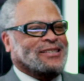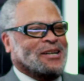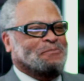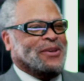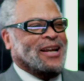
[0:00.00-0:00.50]

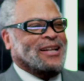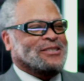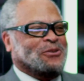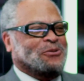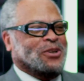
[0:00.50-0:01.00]
plants
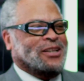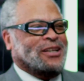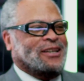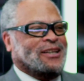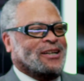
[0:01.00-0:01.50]
are
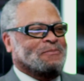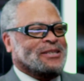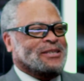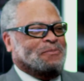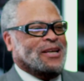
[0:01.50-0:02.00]
really
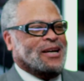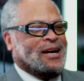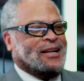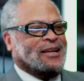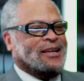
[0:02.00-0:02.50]

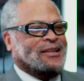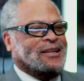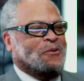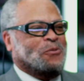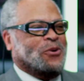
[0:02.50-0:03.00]
symbiotic, and
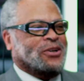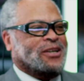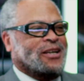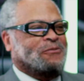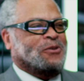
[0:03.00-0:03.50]
they work
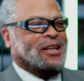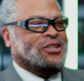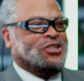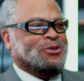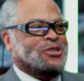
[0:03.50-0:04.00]
in
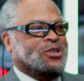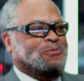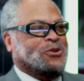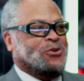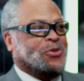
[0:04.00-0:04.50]
relationship
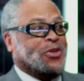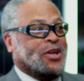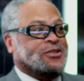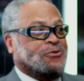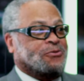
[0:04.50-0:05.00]
to the
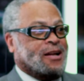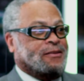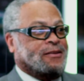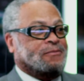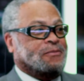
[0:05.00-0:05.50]
things around
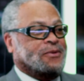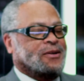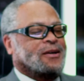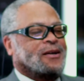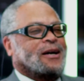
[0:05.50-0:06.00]

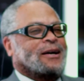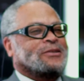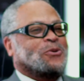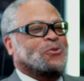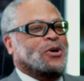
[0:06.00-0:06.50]
them.
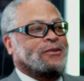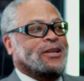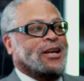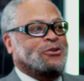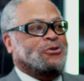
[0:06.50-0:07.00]
So one of
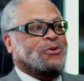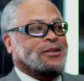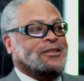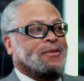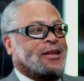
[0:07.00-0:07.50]
the
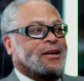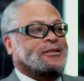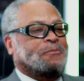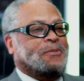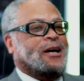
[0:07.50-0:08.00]
interesting things
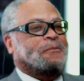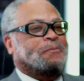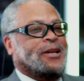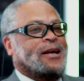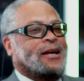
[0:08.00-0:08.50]
about a
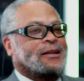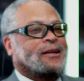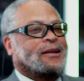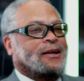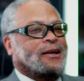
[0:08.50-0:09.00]
plant
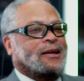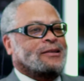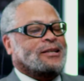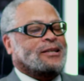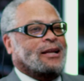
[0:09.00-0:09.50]

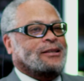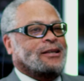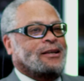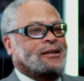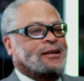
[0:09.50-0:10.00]
is that
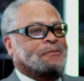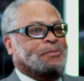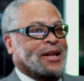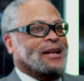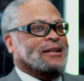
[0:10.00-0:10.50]
the
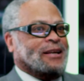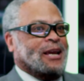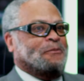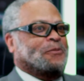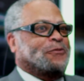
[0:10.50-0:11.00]
plant
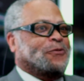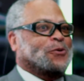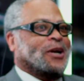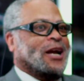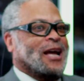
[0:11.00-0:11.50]
came
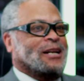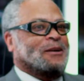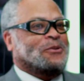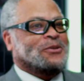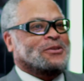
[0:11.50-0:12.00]
before
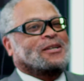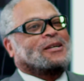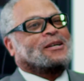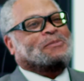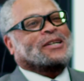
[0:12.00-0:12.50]
animals,
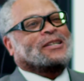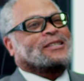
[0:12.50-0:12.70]
but